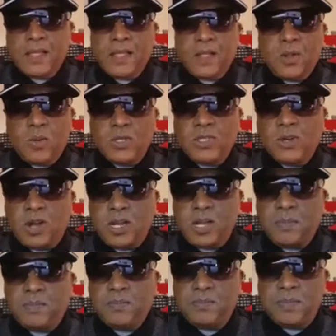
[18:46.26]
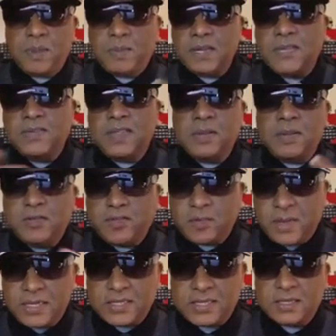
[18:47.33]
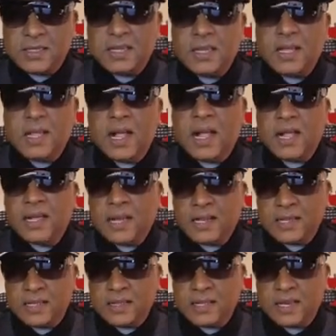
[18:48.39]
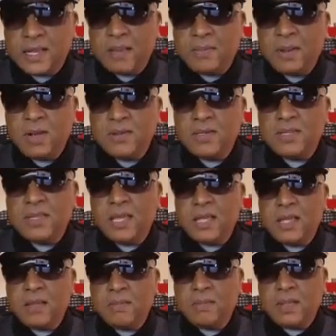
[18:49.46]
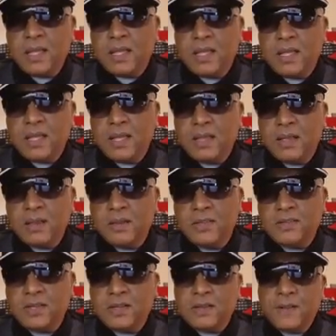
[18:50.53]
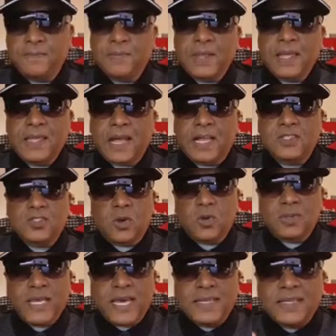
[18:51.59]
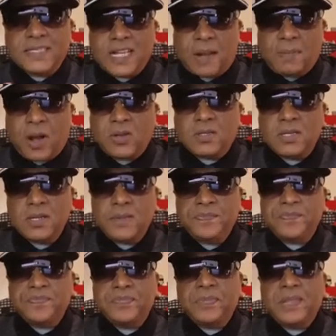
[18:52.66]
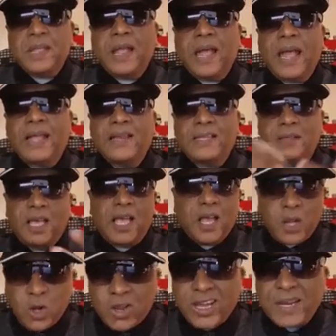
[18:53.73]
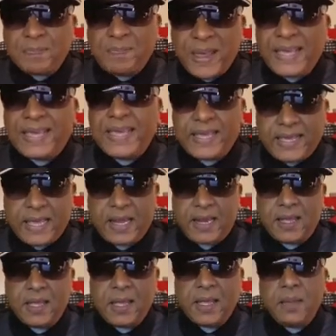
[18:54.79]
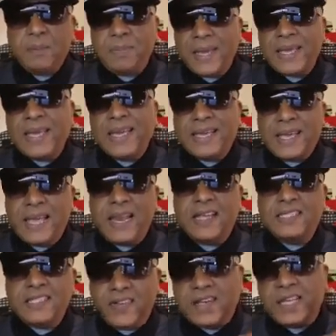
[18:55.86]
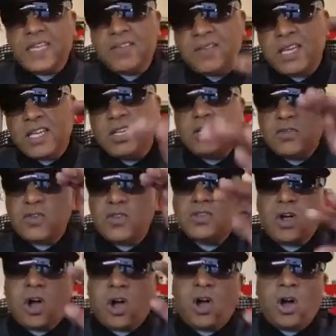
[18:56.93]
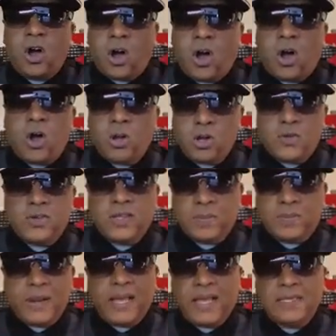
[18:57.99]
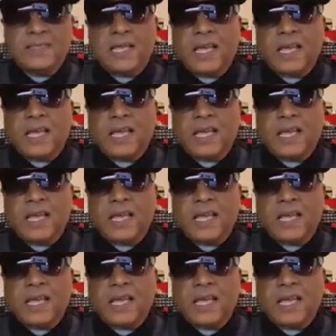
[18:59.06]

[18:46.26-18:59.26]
What do you call them? People giving them information. I can't get the name now. Did they? Listen. Yeah, so they just come out and just look at Becky Kele. Becky Kele is fucking giving interviews all over the place,